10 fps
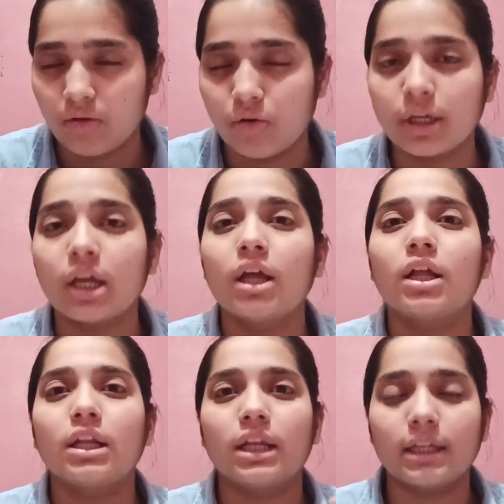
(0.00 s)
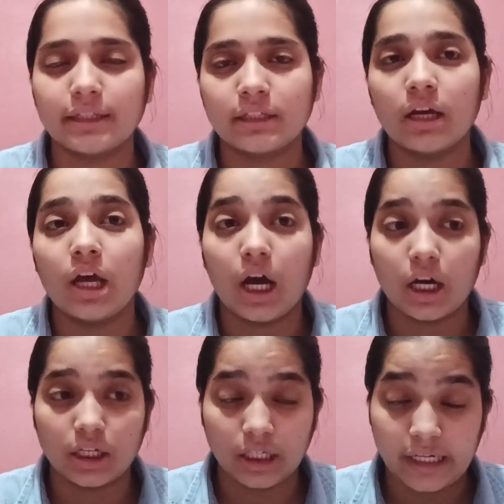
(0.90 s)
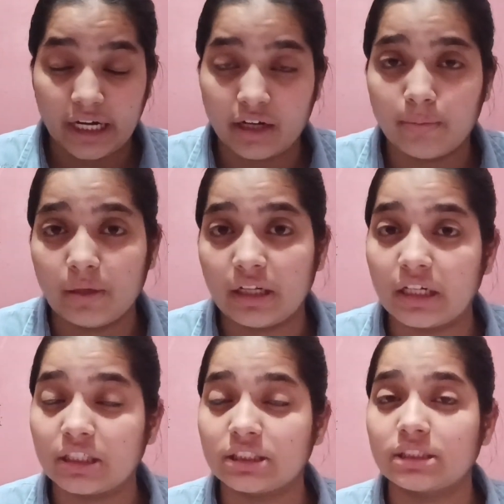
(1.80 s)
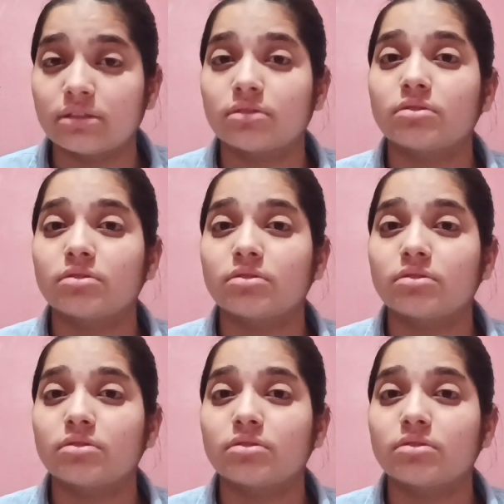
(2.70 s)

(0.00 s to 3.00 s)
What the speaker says: Okay, like our grandparents,